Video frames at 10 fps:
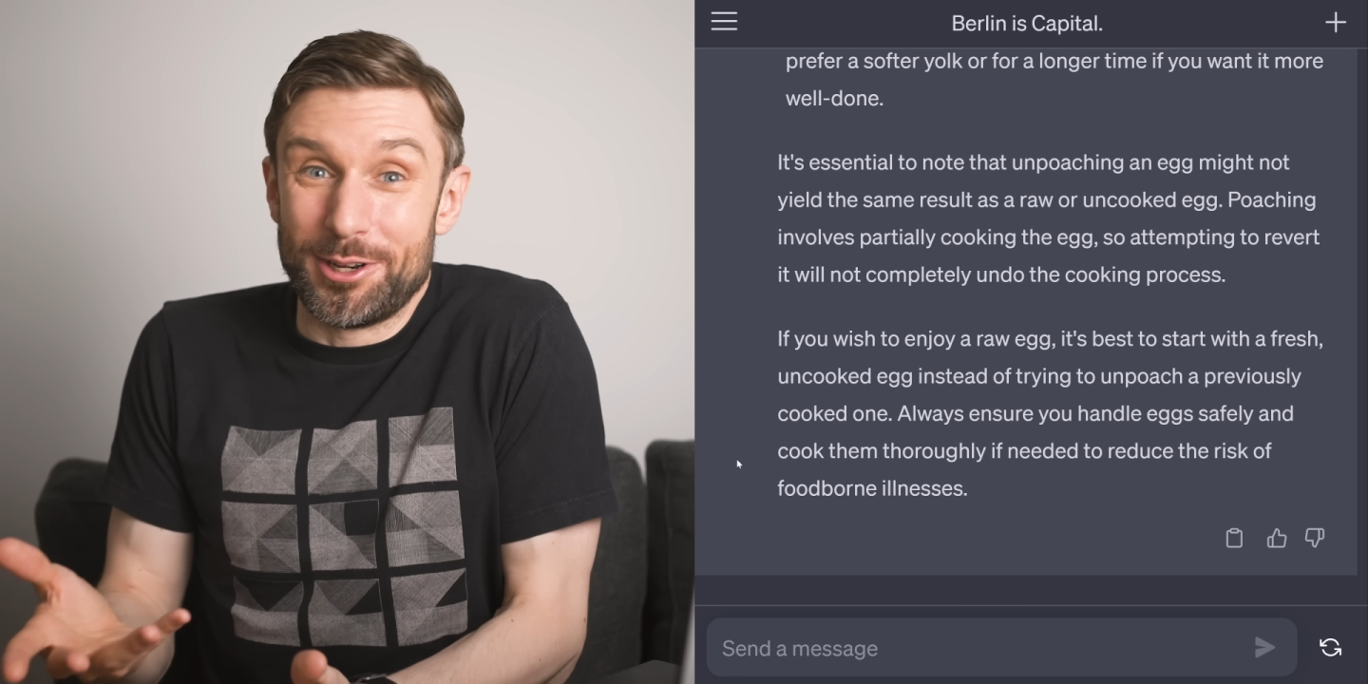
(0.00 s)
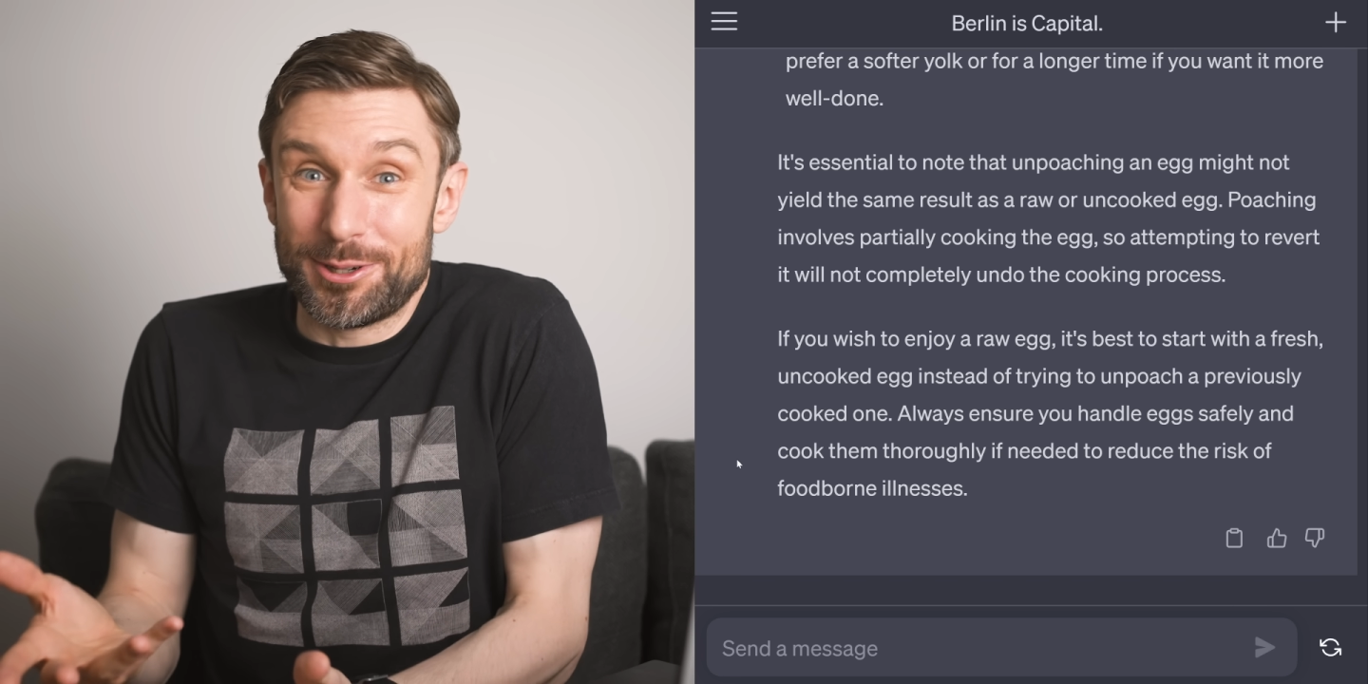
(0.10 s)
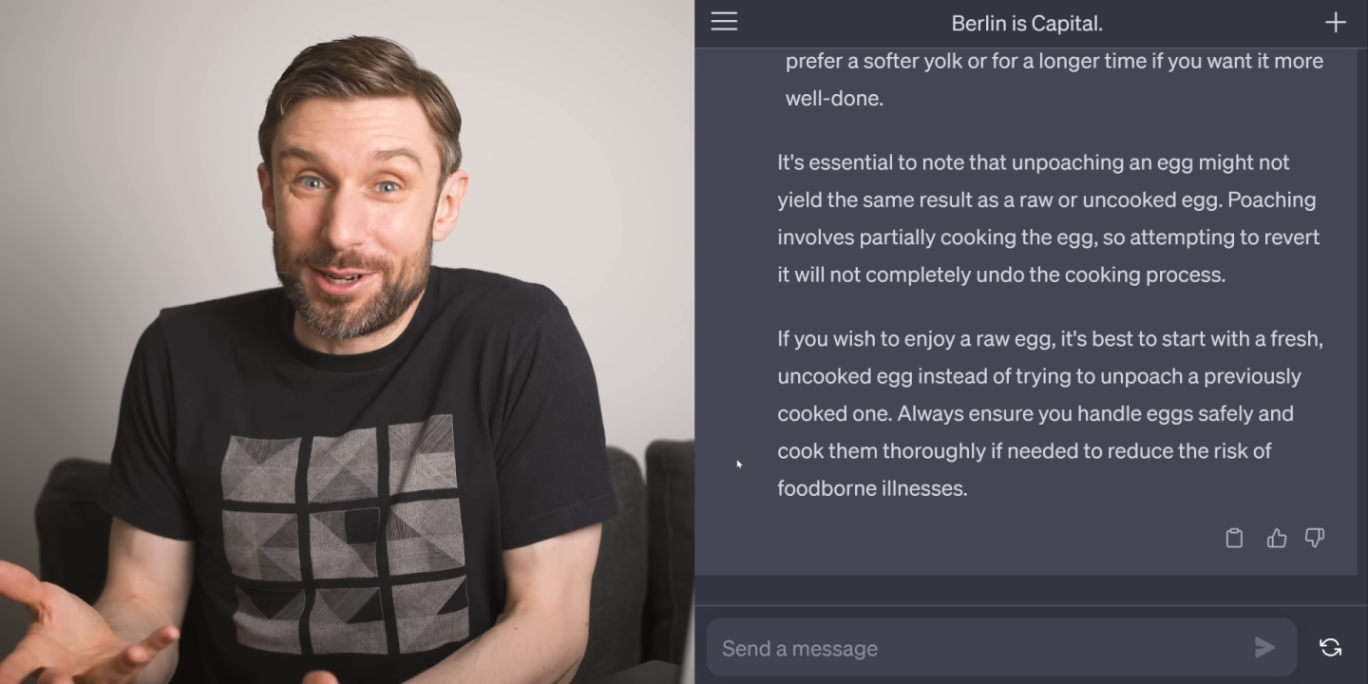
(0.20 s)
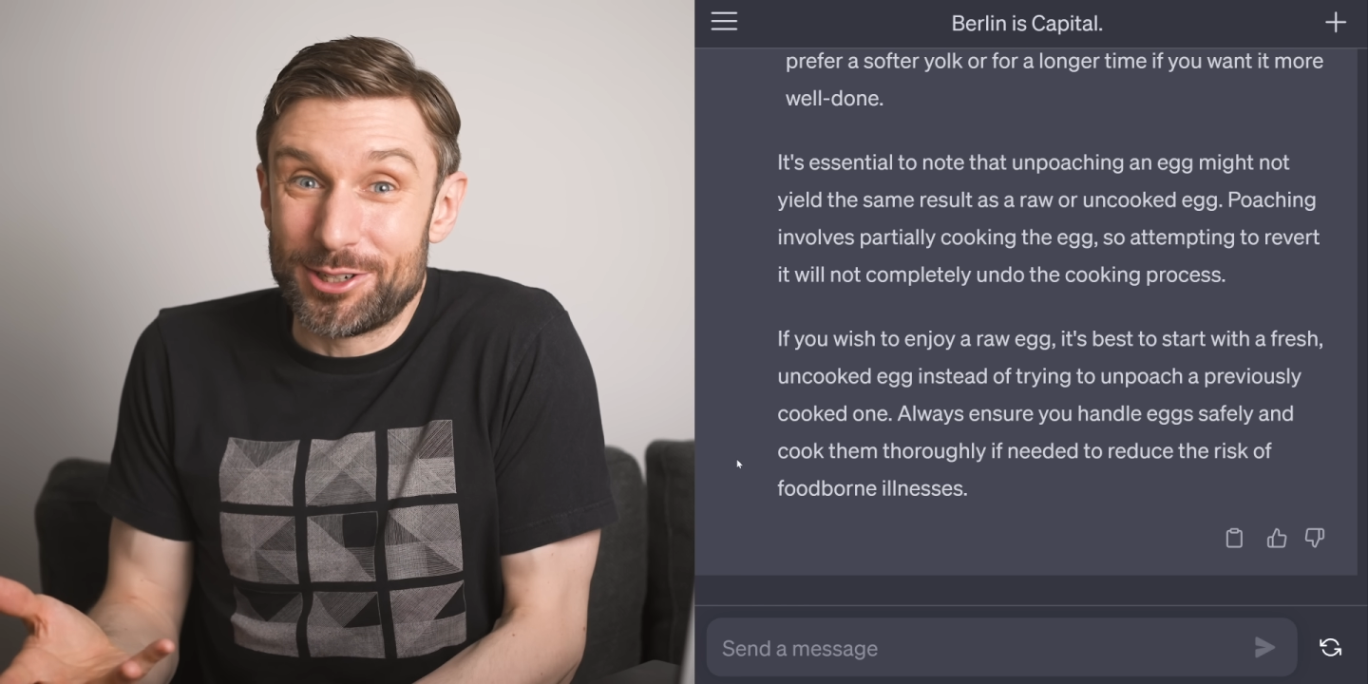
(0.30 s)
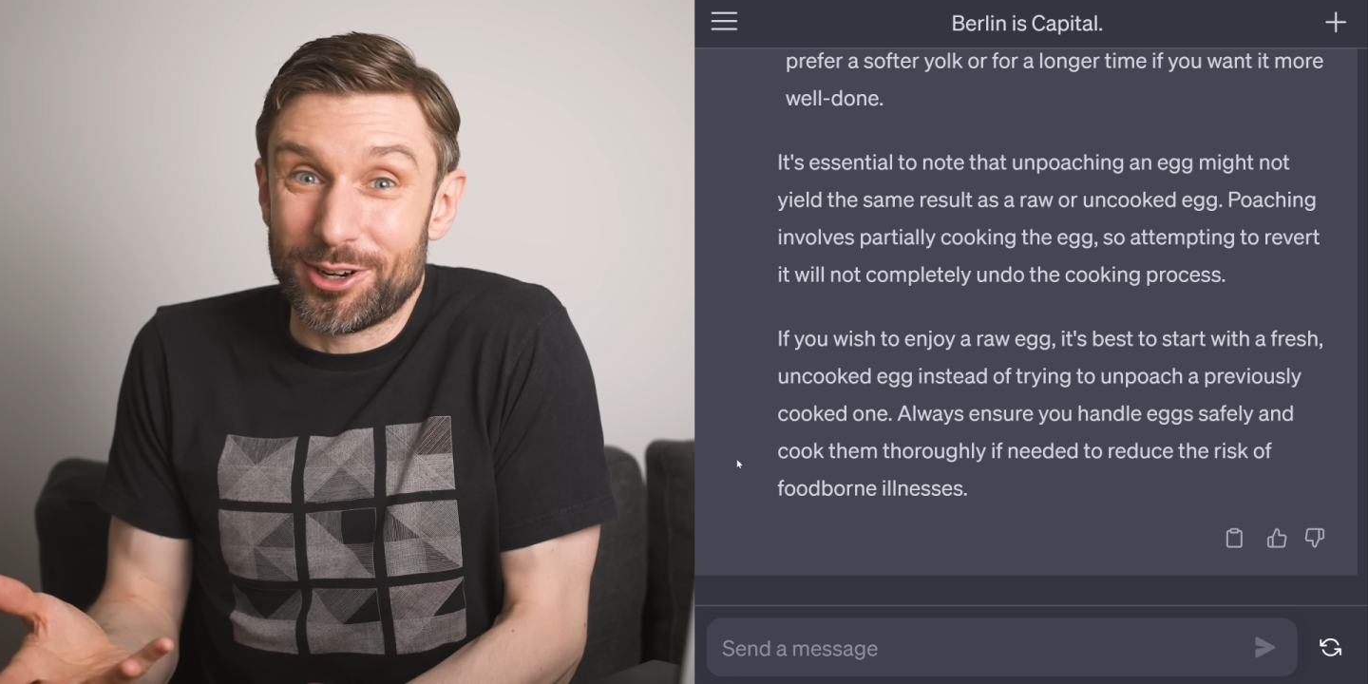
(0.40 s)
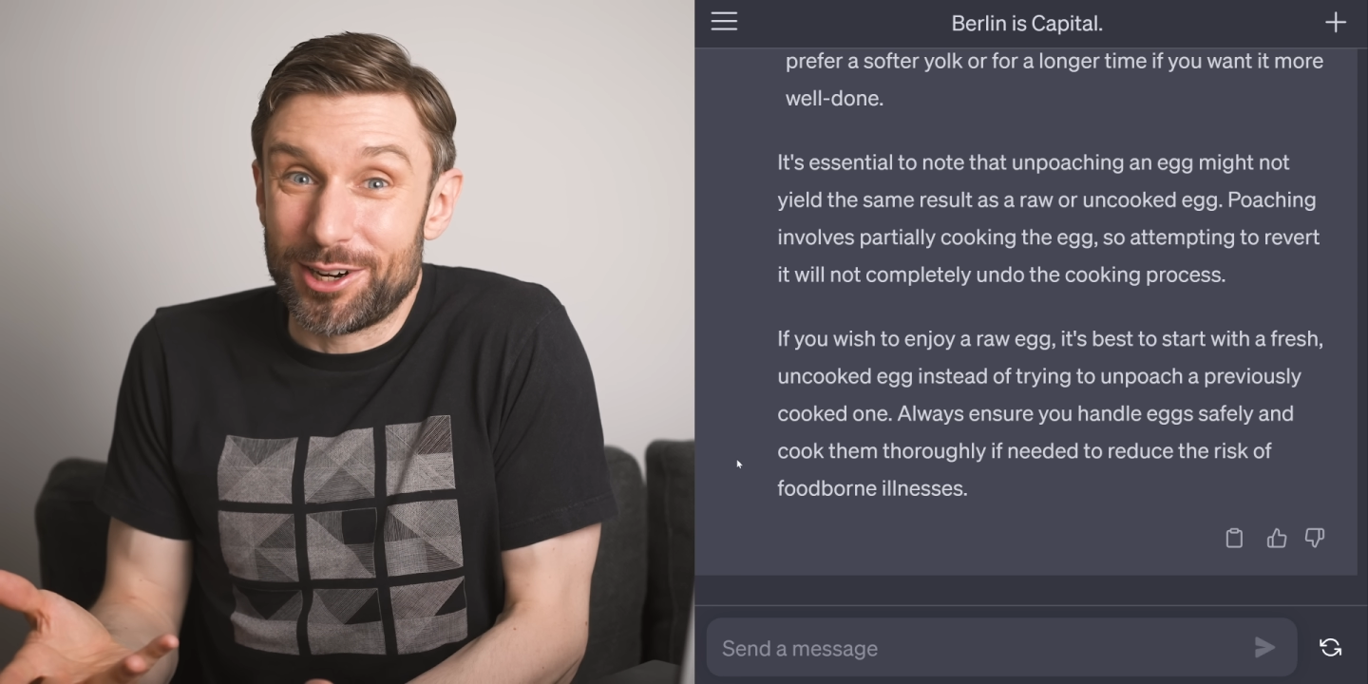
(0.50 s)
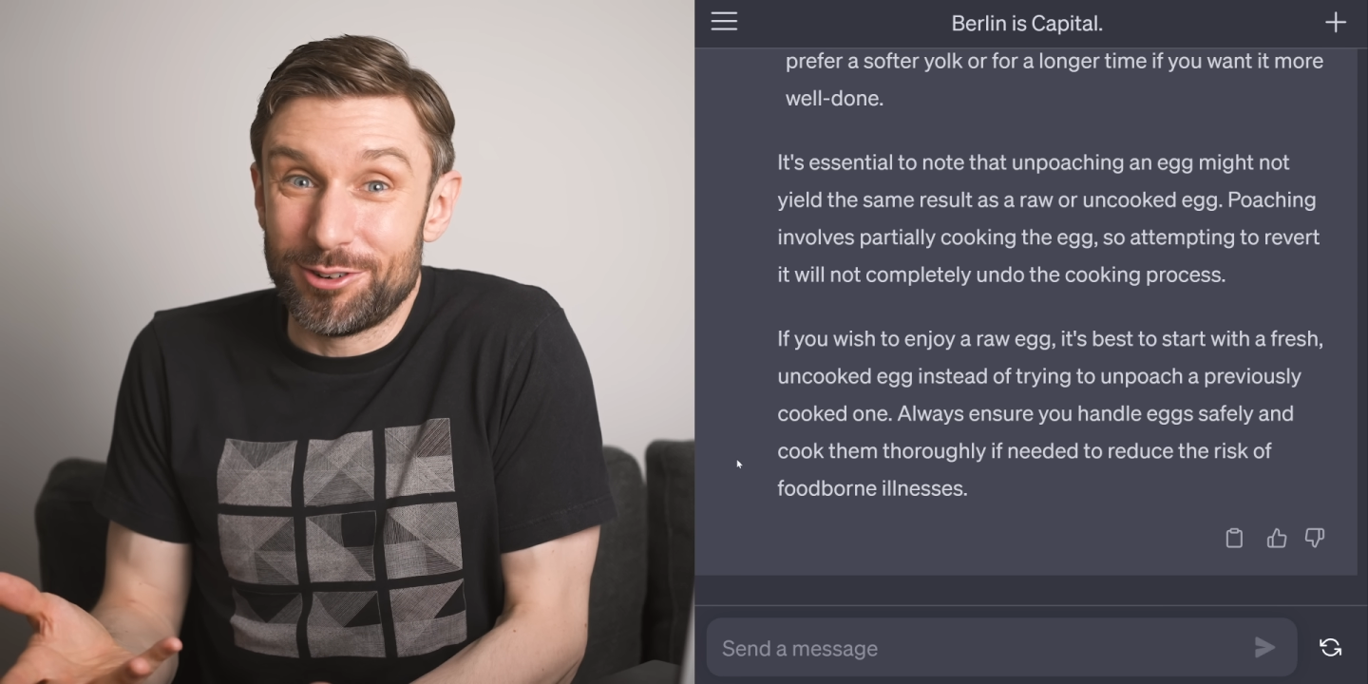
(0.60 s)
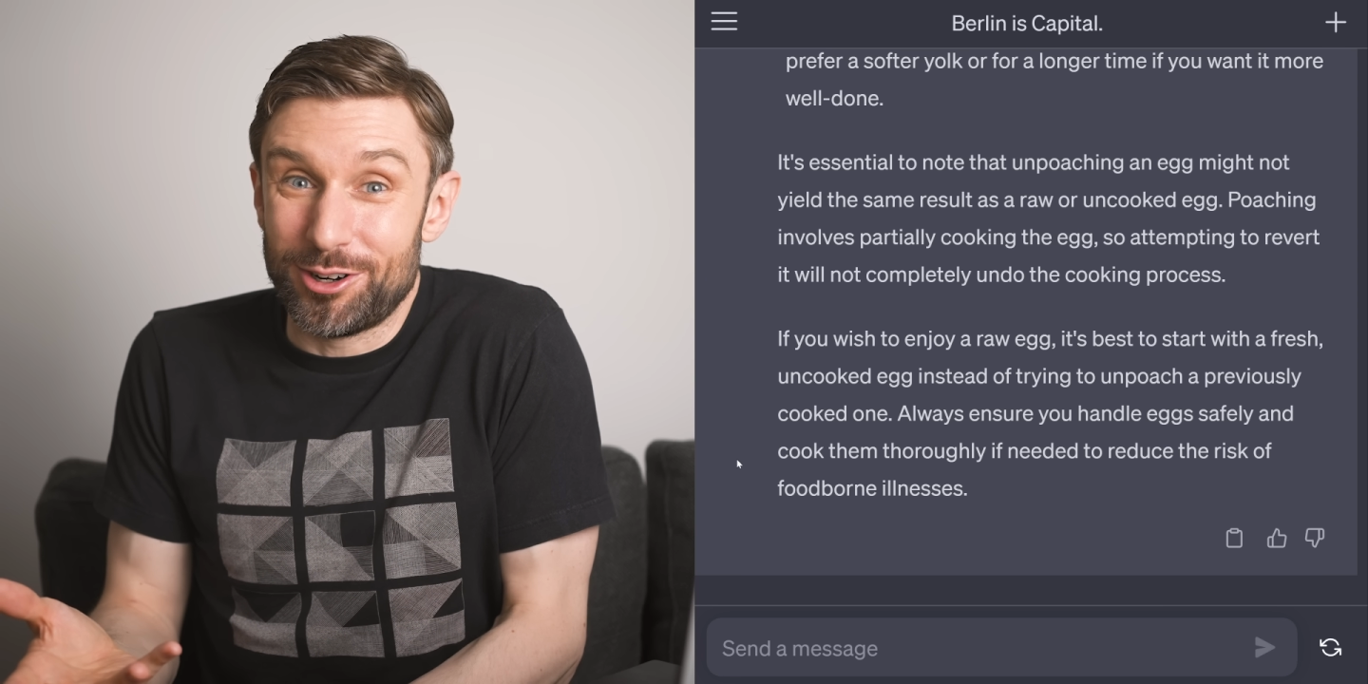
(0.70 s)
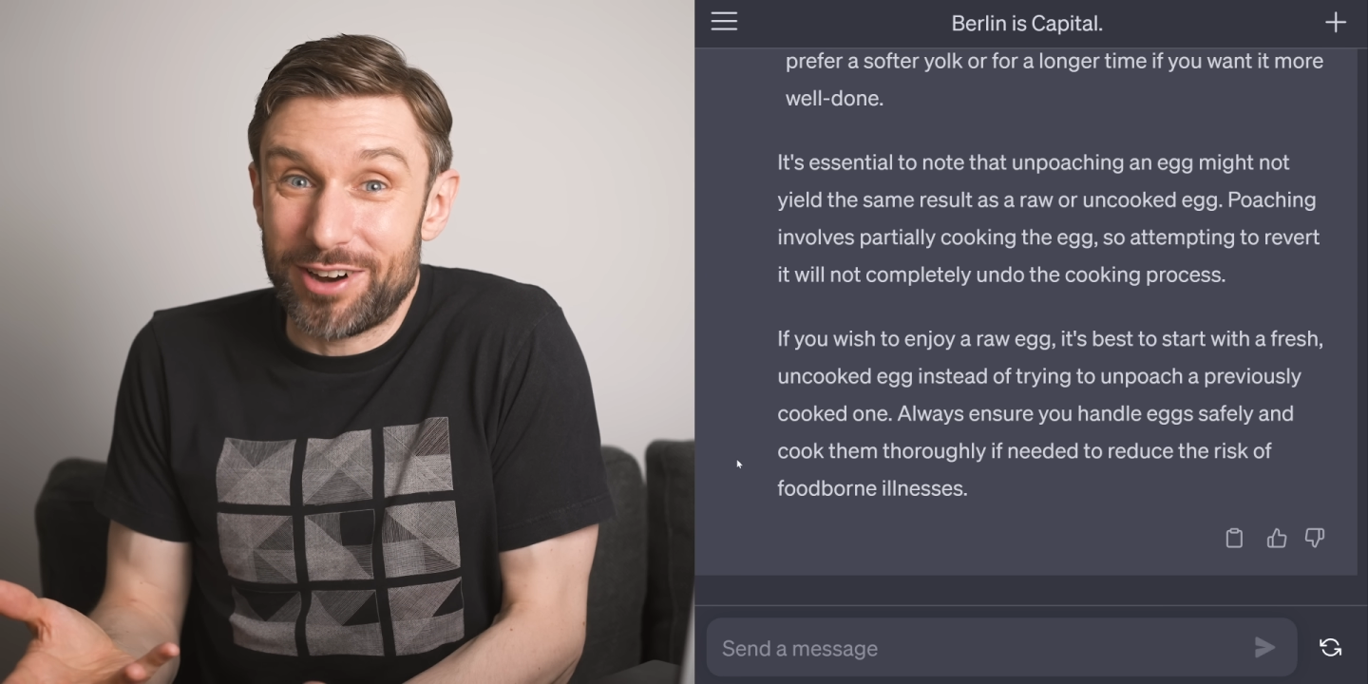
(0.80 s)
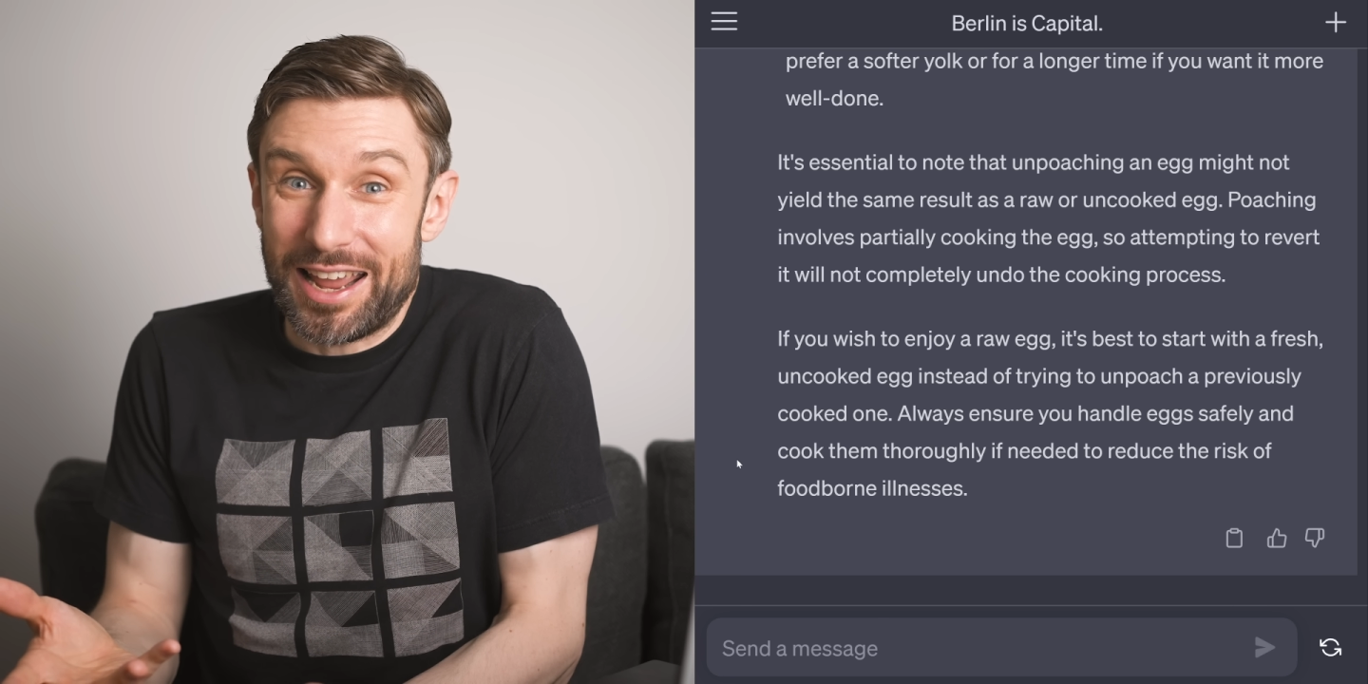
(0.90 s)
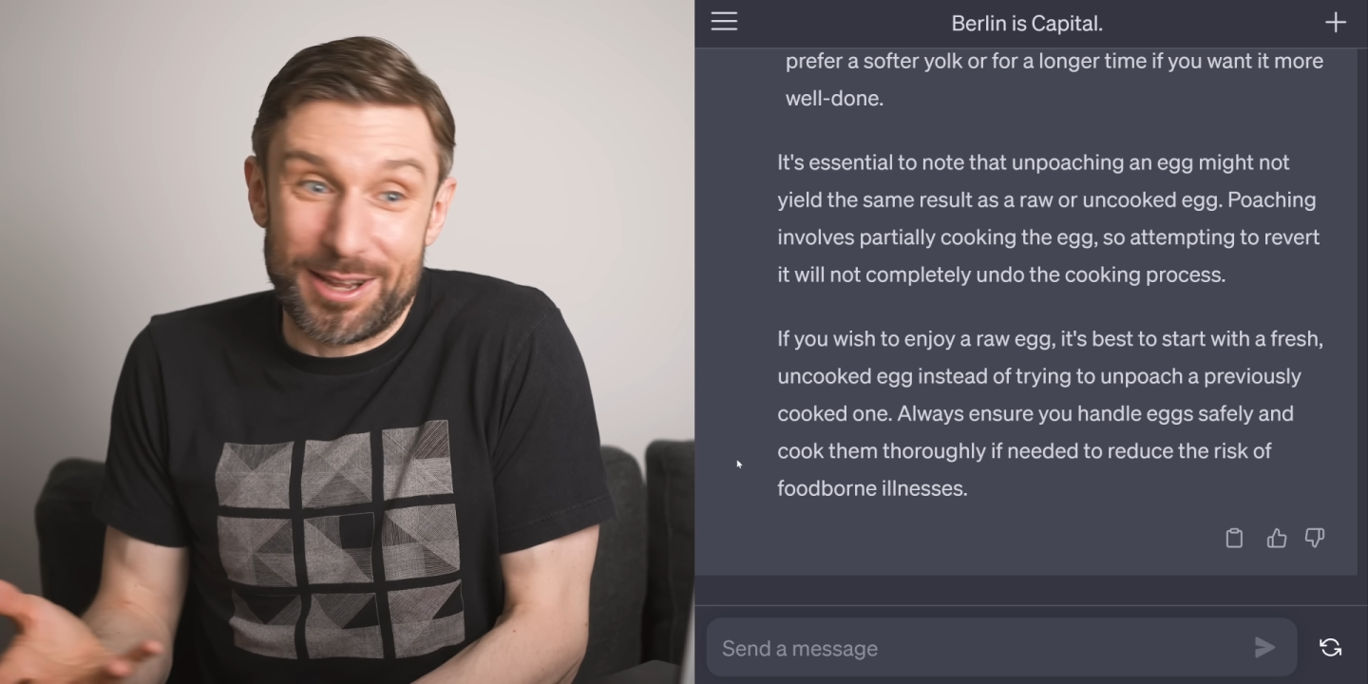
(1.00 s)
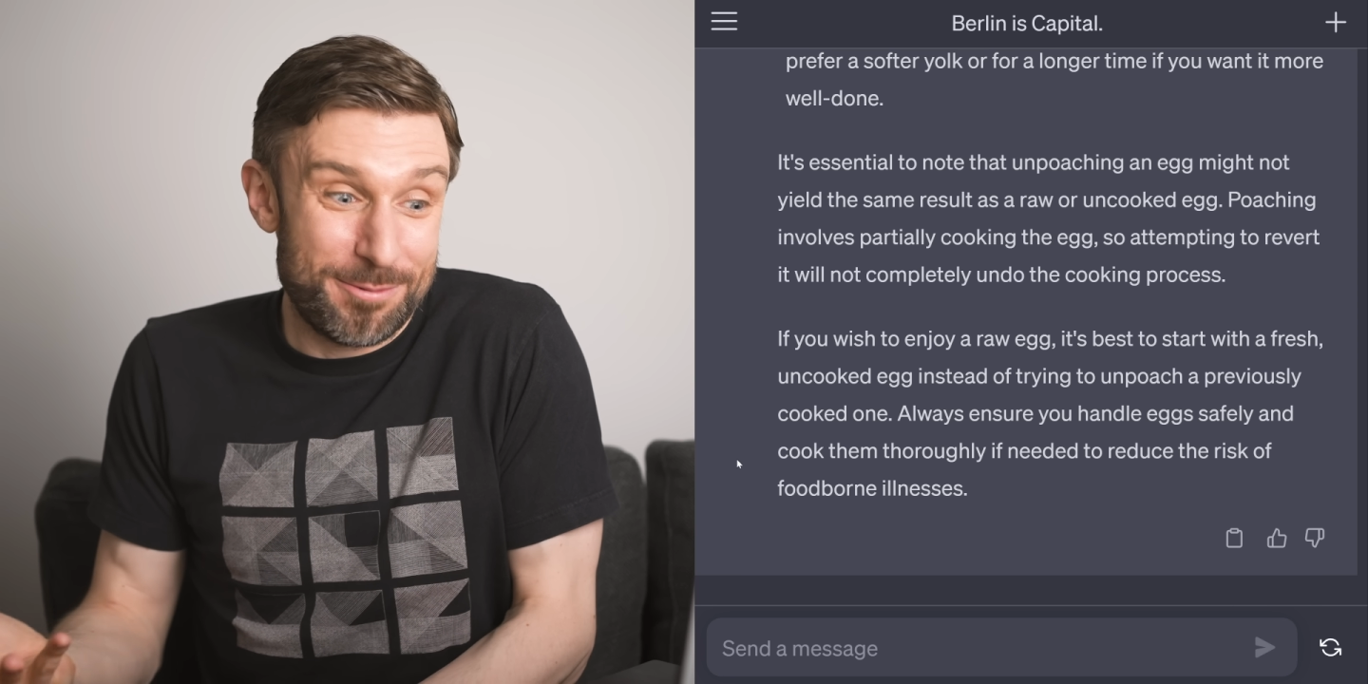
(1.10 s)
to enjoy a raw egg,